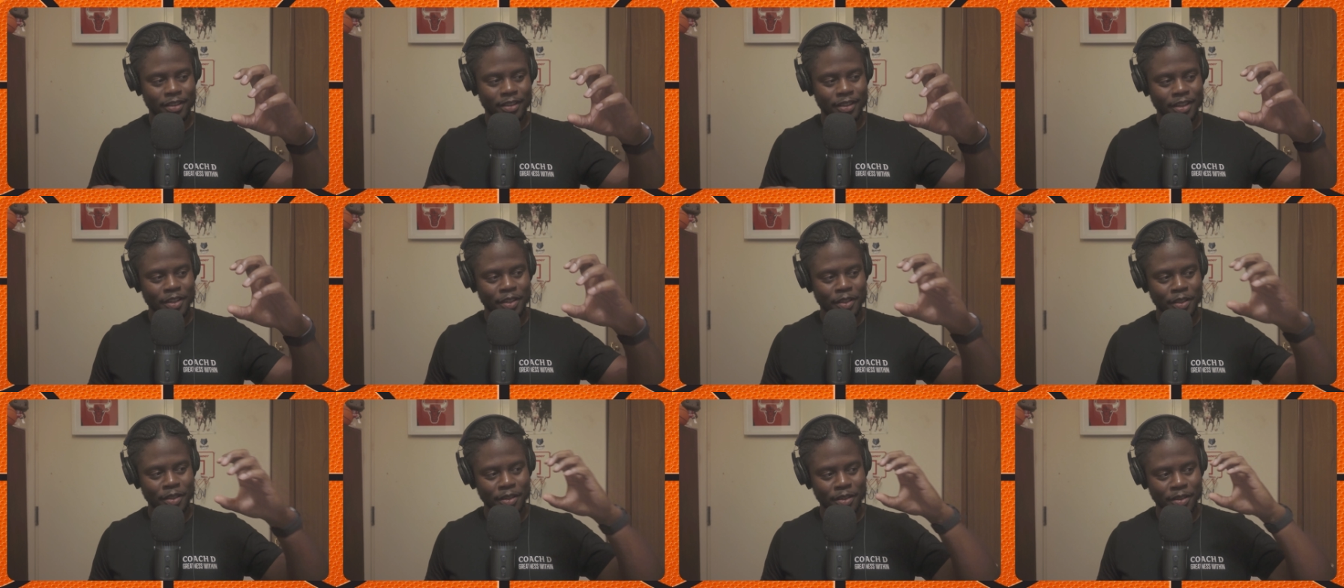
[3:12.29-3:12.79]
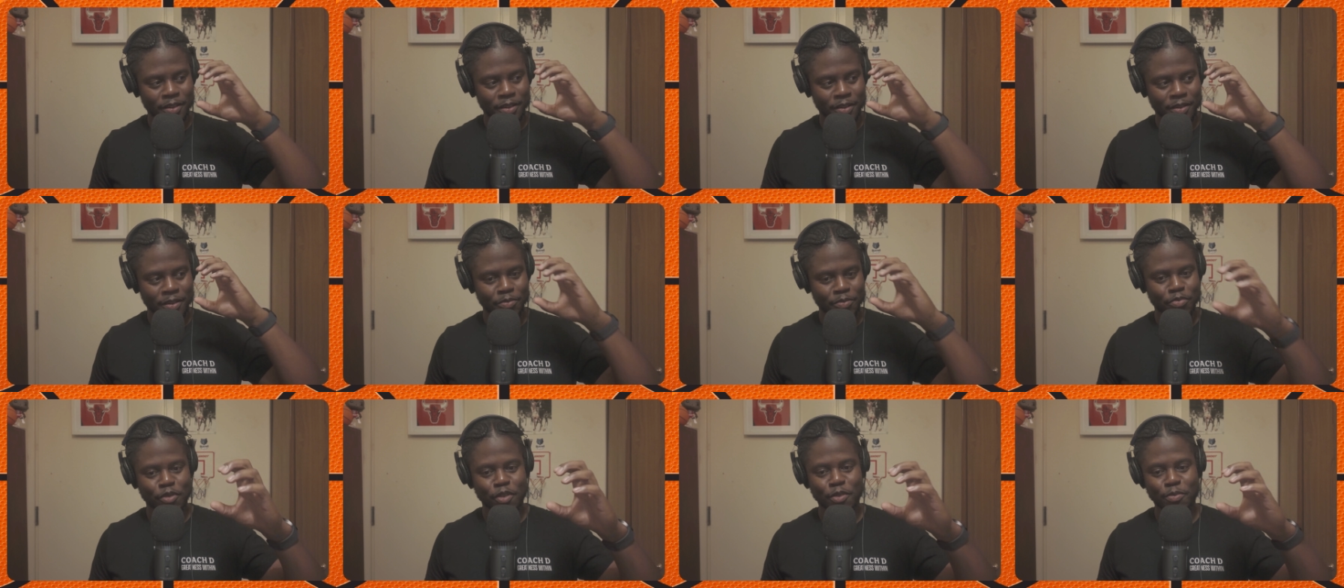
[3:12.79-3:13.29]
a
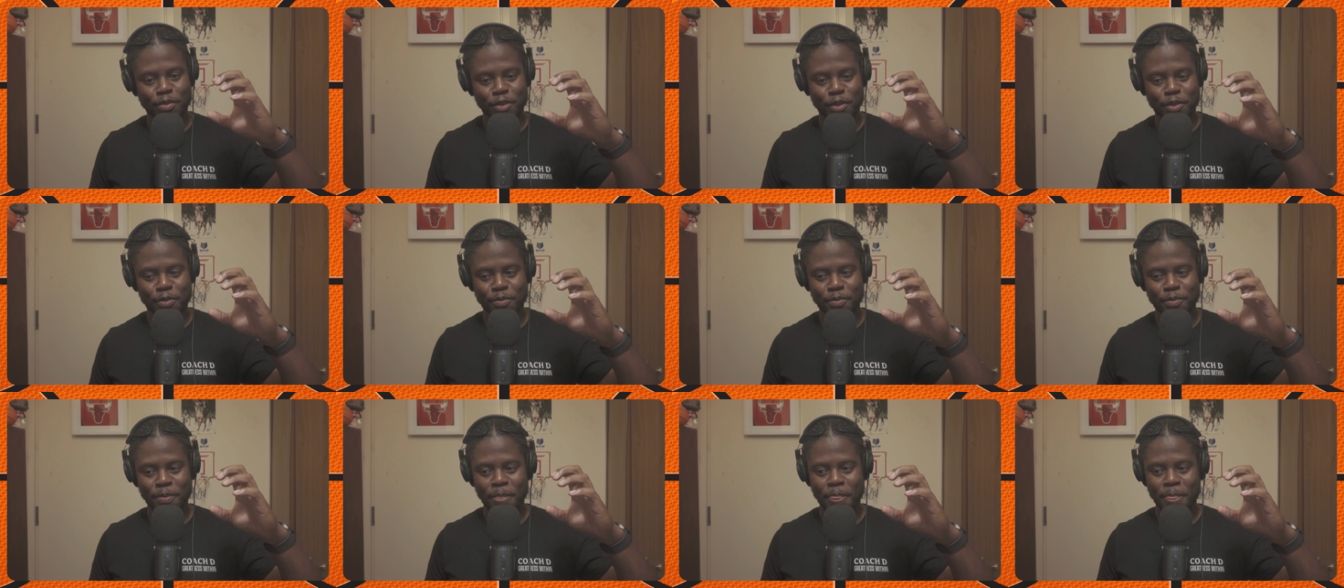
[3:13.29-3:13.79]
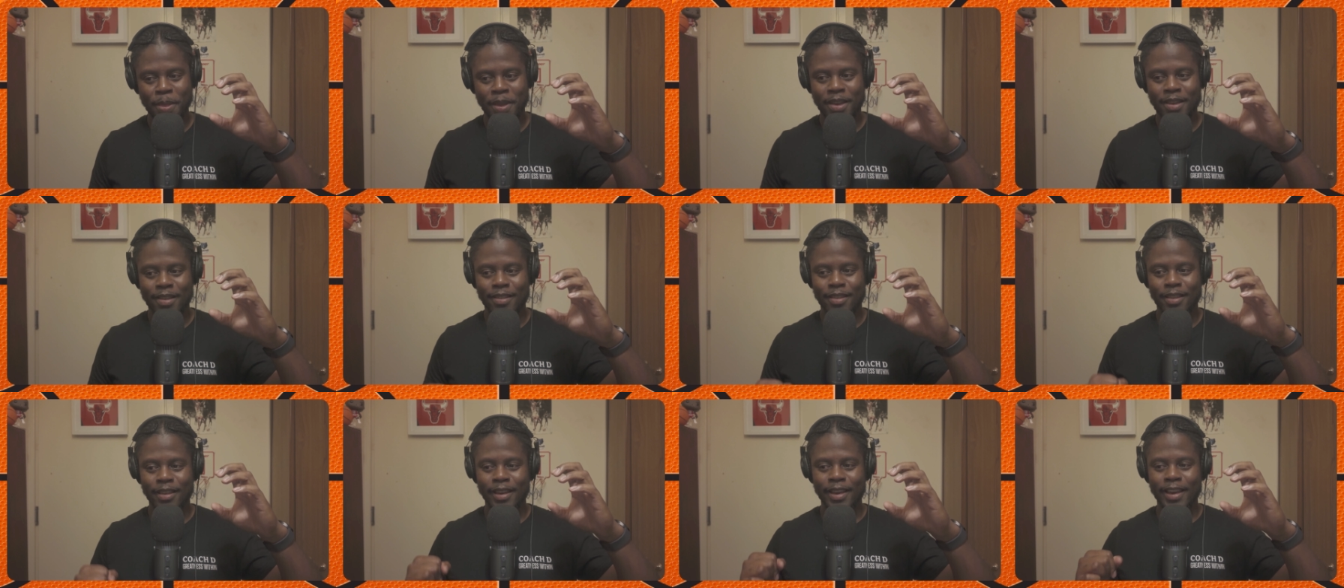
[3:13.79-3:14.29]
problem,
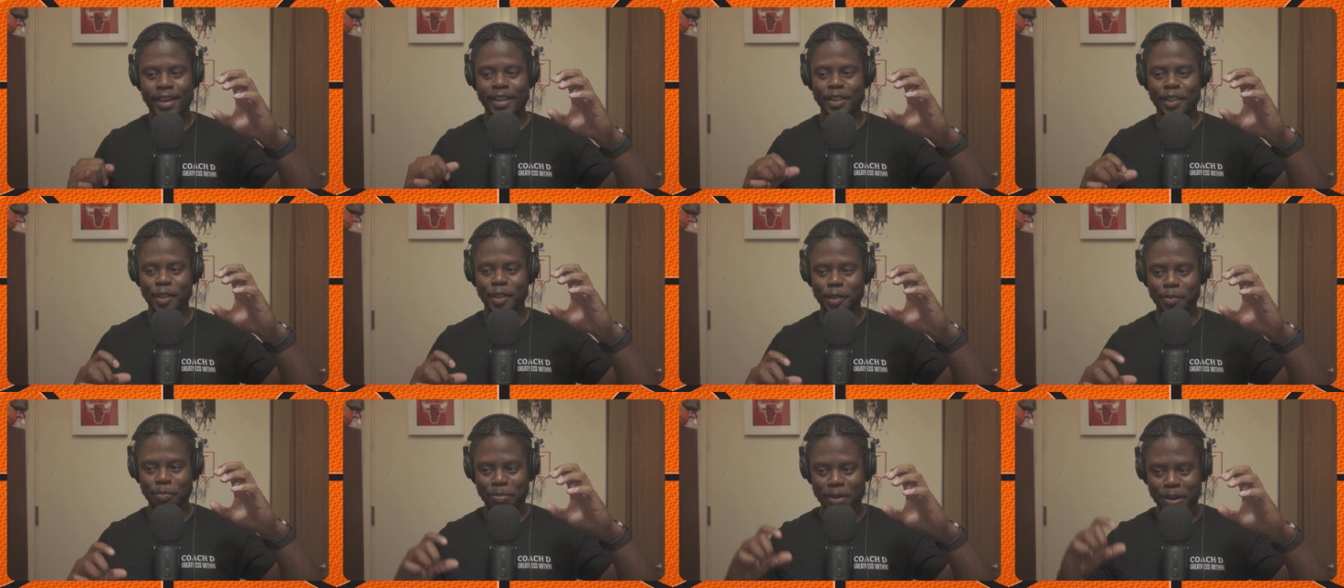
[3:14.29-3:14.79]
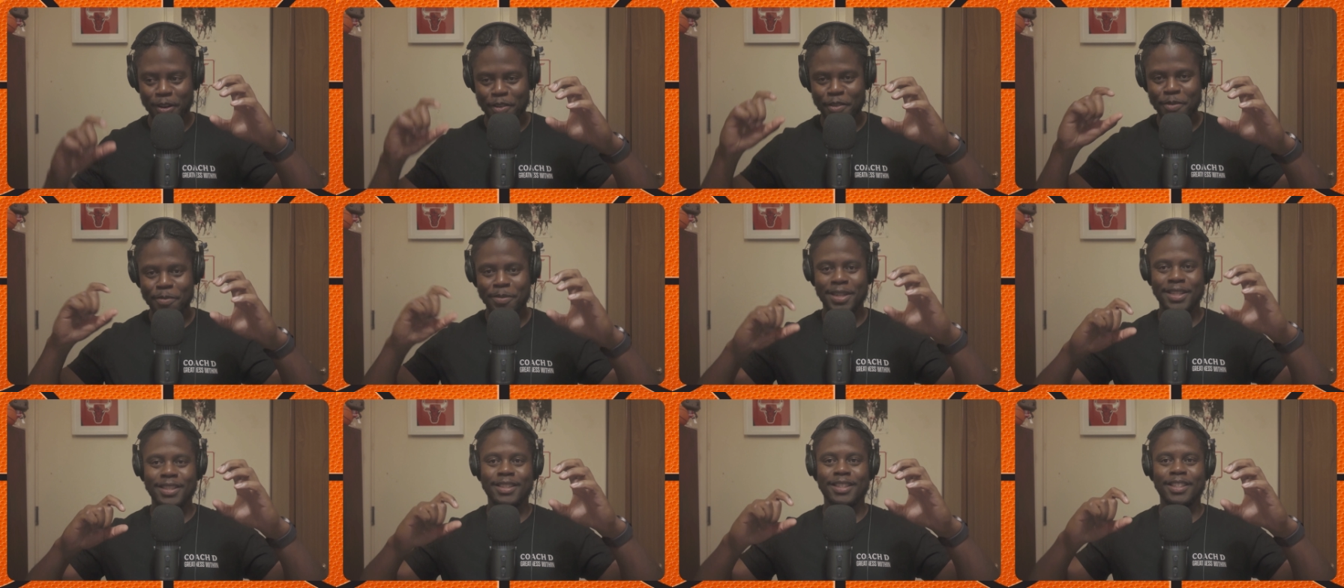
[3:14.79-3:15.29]

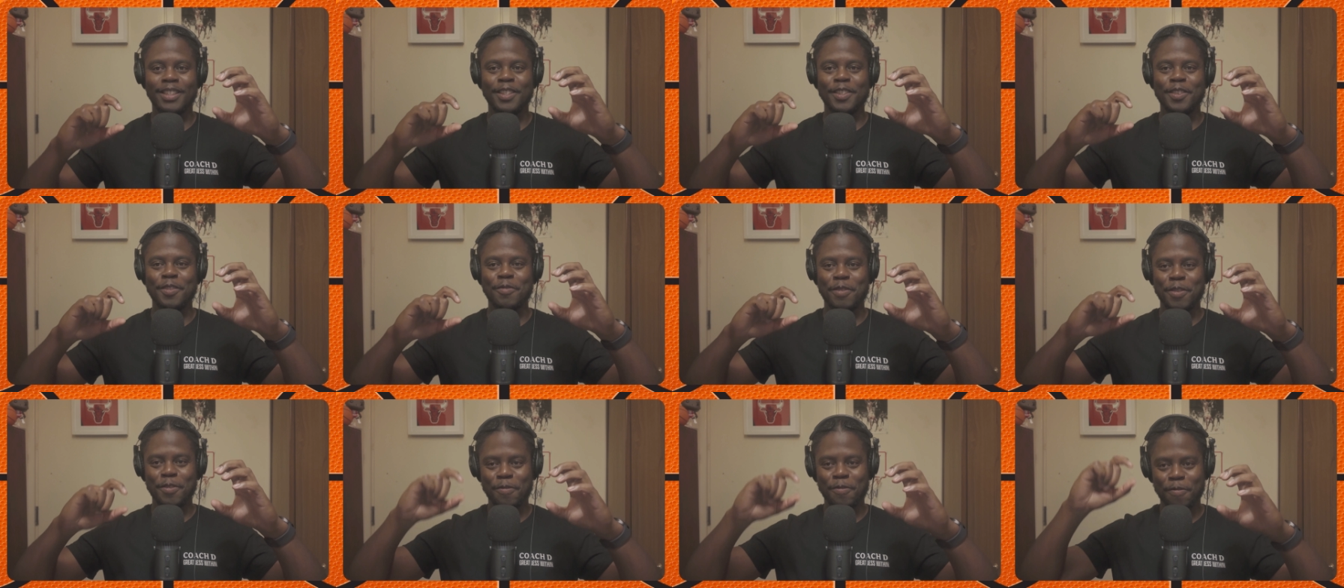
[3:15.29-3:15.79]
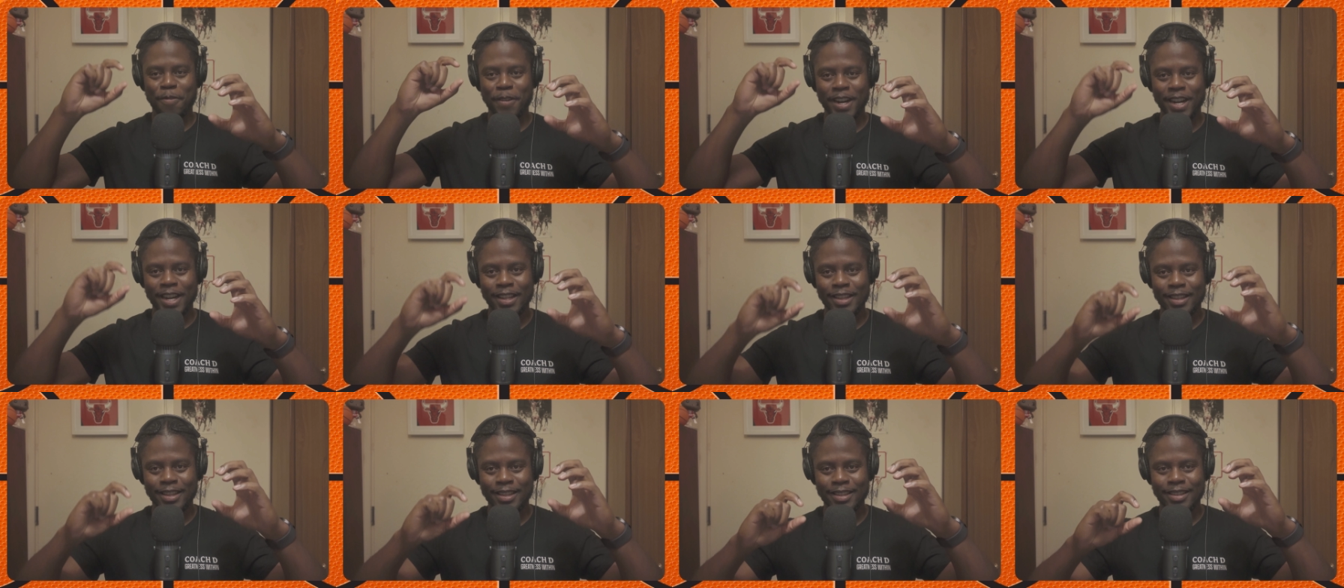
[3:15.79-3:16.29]
experimenting with
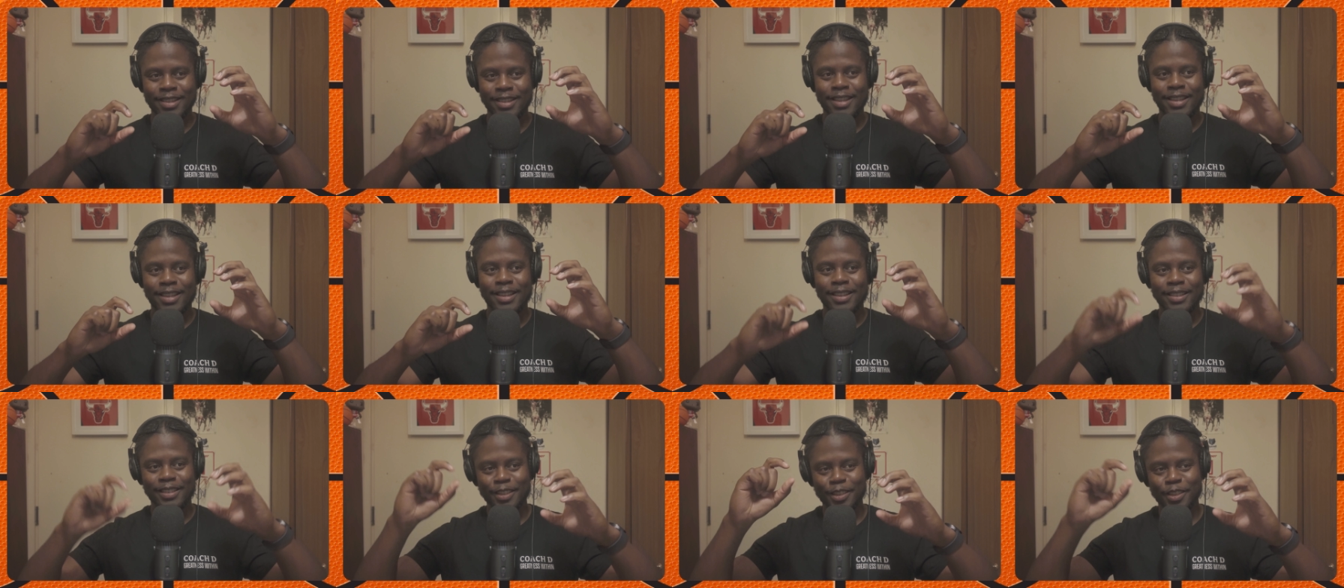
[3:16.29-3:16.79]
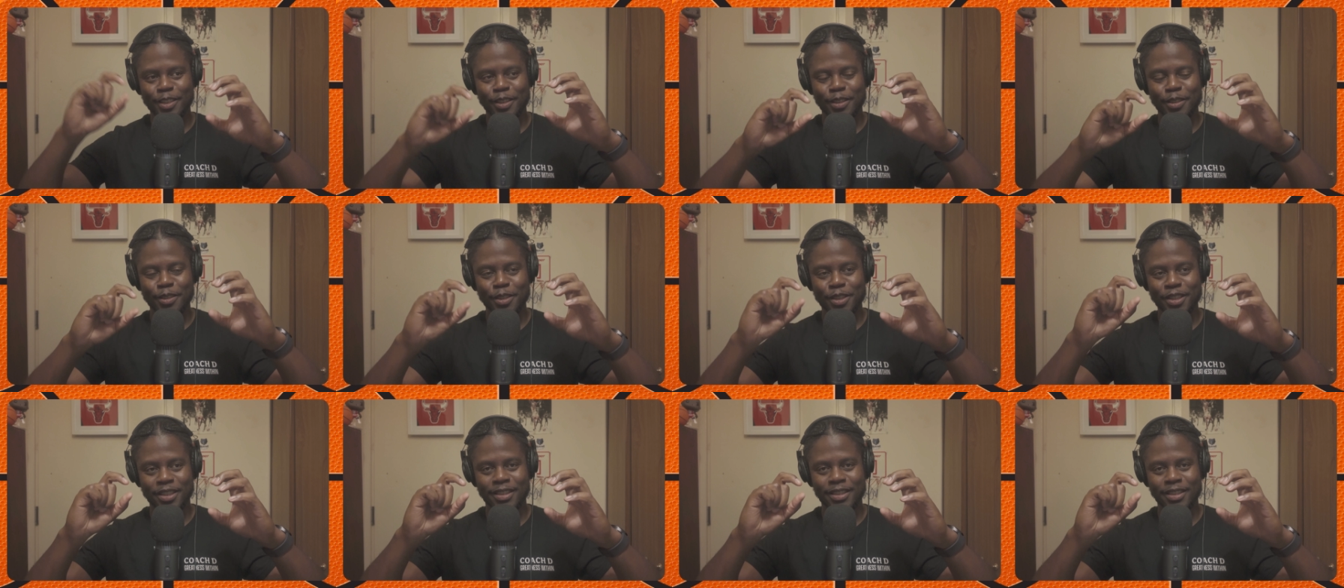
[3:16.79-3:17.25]
finding the solution. They